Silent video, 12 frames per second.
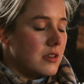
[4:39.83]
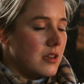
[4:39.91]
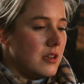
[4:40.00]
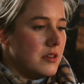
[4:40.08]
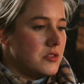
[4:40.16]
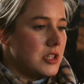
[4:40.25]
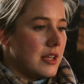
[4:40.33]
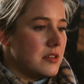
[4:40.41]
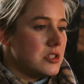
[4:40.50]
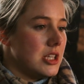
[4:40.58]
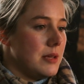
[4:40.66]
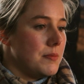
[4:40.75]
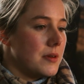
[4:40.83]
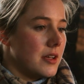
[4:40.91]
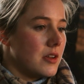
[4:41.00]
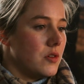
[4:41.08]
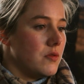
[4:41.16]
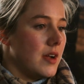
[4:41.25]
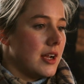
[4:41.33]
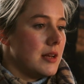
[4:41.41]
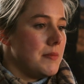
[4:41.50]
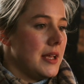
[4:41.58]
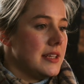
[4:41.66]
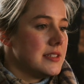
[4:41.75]
uh, check the sheep like on a
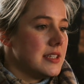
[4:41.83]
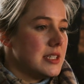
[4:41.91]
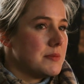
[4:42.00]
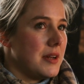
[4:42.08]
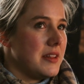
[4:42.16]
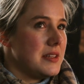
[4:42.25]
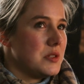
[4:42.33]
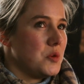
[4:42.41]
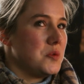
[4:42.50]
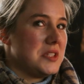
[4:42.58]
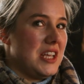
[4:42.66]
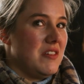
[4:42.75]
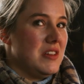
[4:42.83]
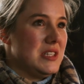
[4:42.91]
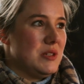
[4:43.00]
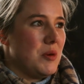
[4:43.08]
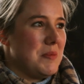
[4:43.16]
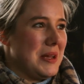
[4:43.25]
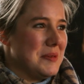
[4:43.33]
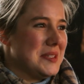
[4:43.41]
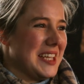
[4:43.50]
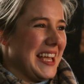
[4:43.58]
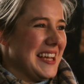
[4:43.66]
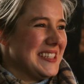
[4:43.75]
regular basis, but like there's always areas you won't be able
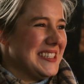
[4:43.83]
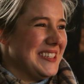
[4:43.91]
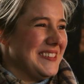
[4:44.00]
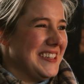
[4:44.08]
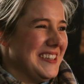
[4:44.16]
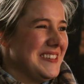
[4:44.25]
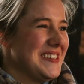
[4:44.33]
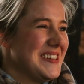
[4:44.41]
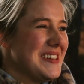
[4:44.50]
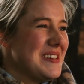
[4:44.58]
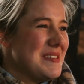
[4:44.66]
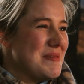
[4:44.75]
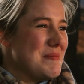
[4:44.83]
to get to, you know. Yeah.